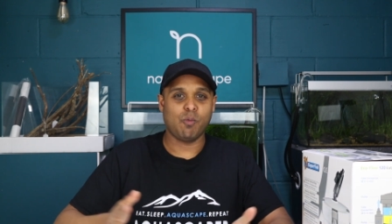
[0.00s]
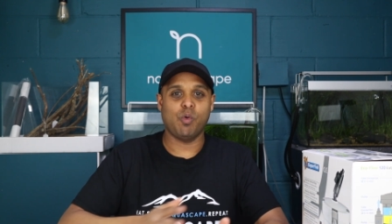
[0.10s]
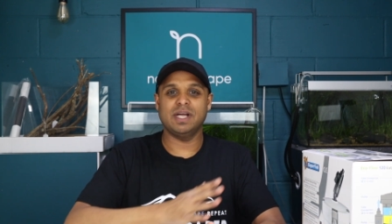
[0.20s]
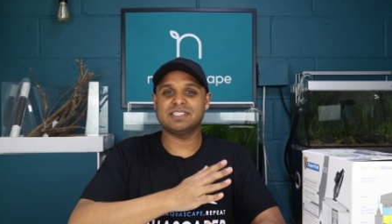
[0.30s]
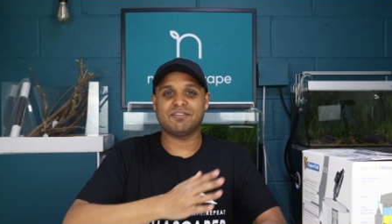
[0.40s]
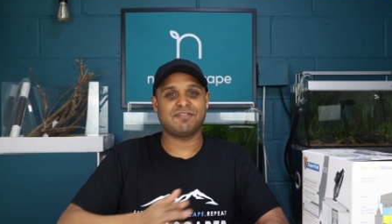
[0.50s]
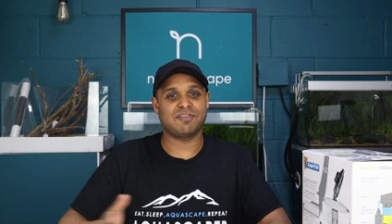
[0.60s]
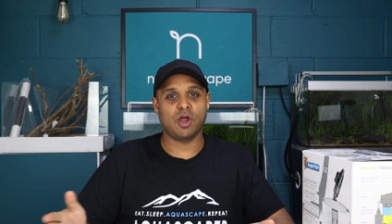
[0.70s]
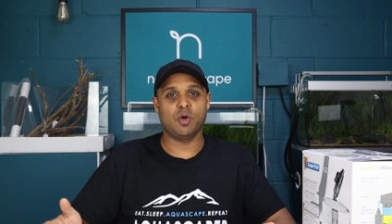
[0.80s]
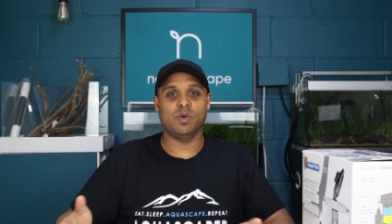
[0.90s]
what is the
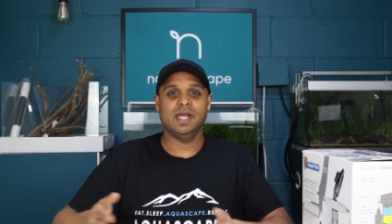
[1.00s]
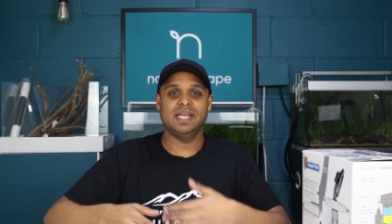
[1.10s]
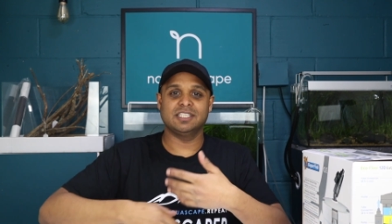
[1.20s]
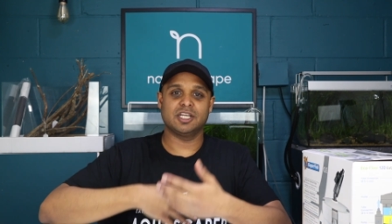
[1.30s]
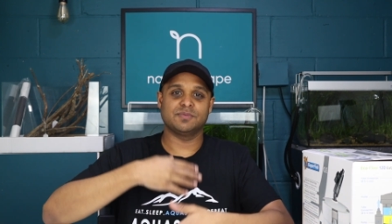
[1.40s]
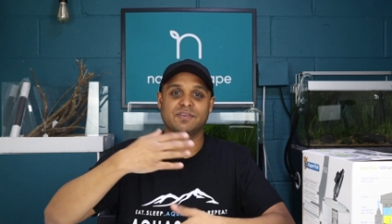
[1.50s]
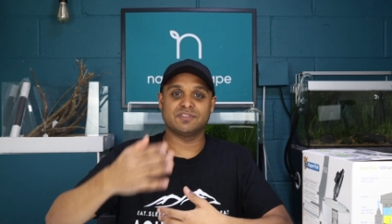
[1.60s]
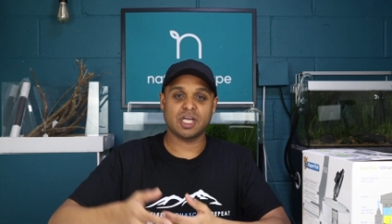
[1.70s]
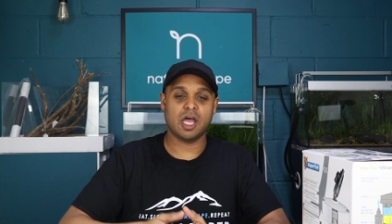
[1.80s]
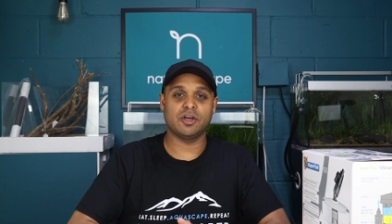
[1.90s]
flow in terms
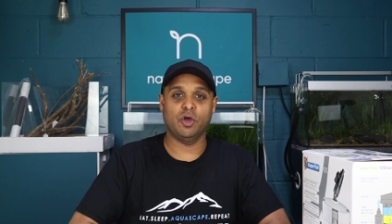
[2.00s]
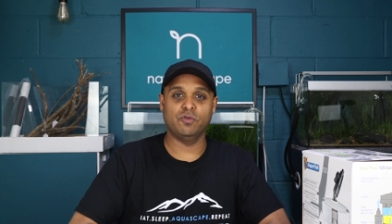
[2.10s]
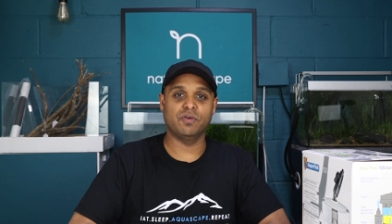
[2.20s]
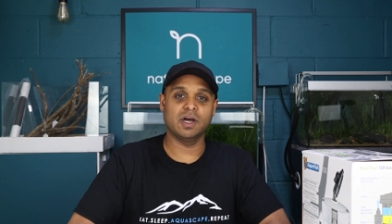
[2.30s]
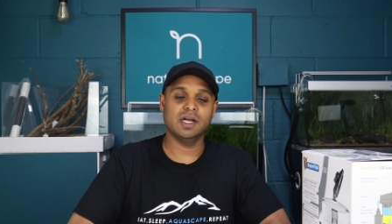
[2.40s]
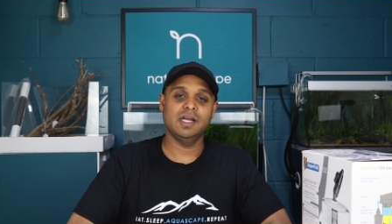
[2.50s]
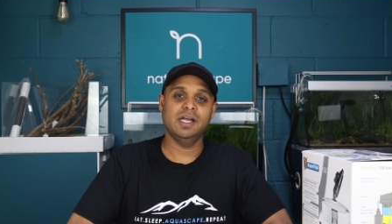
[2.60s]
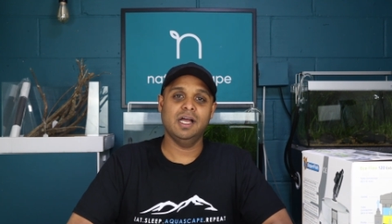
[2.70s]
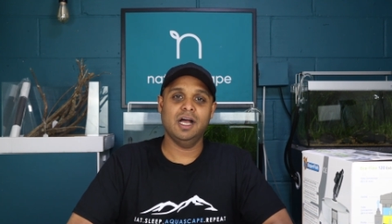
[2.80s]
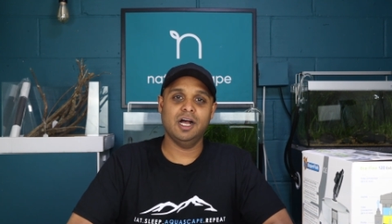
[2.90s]
of turnover
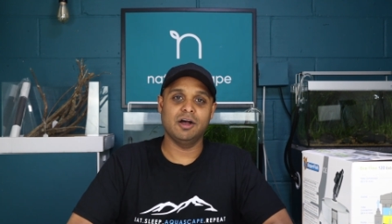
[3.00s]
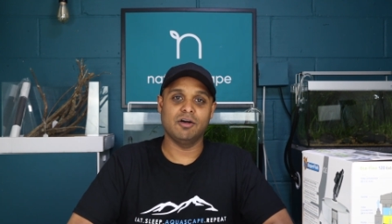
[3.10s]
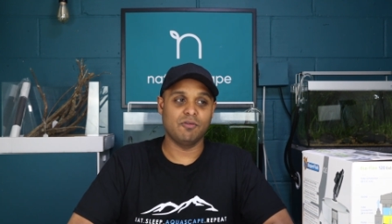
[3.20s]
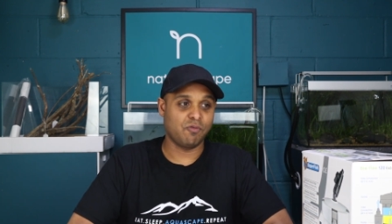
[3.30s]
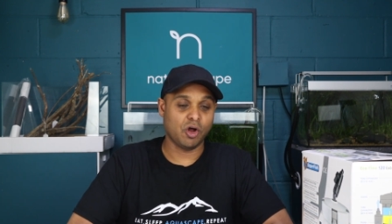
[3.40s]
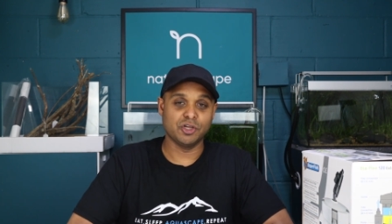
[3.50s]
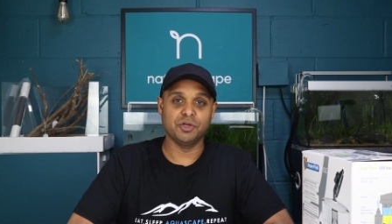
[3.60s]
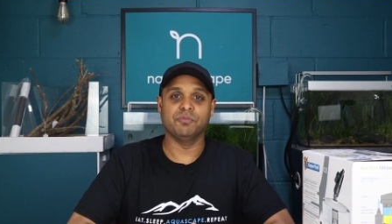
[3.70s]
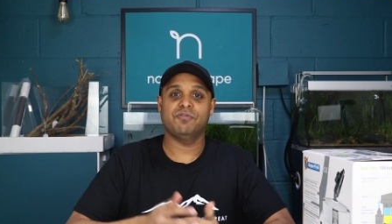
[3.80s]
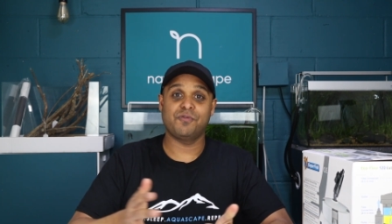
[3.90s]
uh,
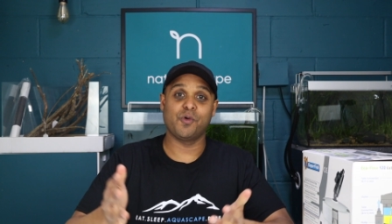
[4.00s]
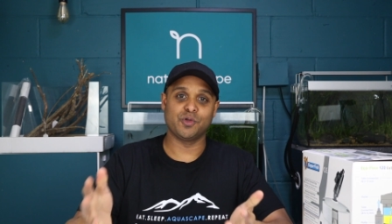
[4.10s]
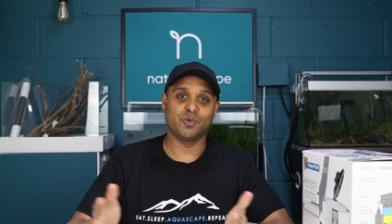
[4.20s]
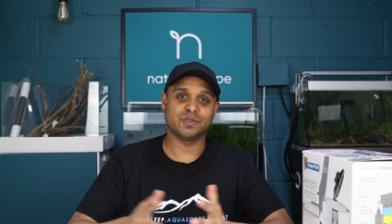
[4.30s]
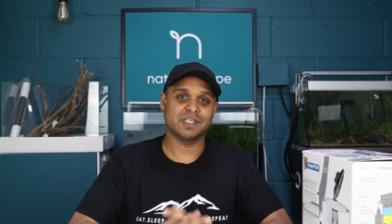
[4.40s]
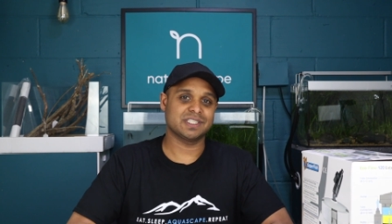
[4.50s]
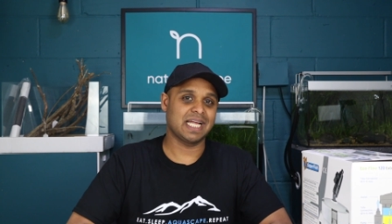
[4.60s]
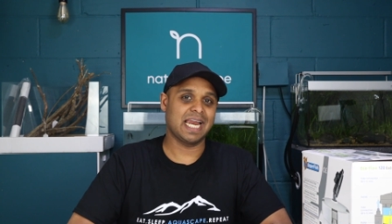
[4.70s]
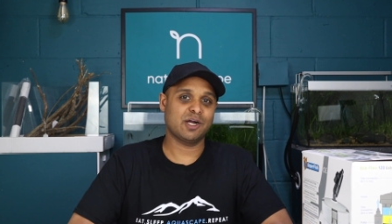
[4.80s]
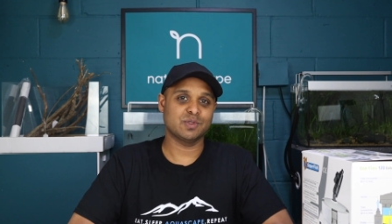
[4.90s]
volume for your Dutch
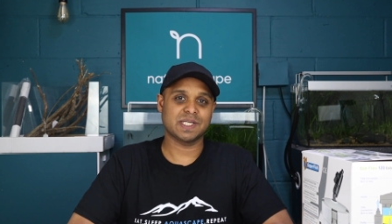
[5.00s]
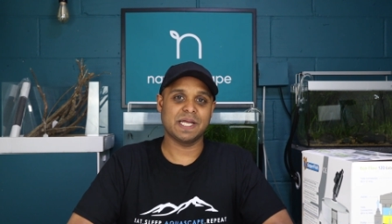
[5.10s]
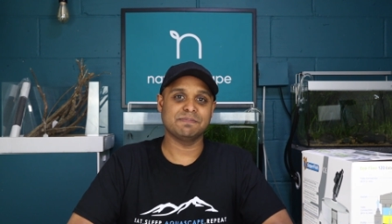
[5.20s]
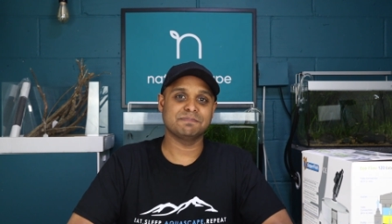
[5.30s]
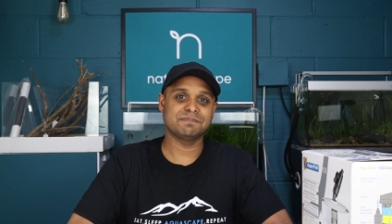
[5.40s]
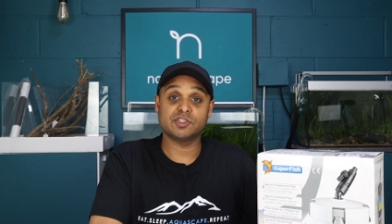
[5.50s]
style aquascape?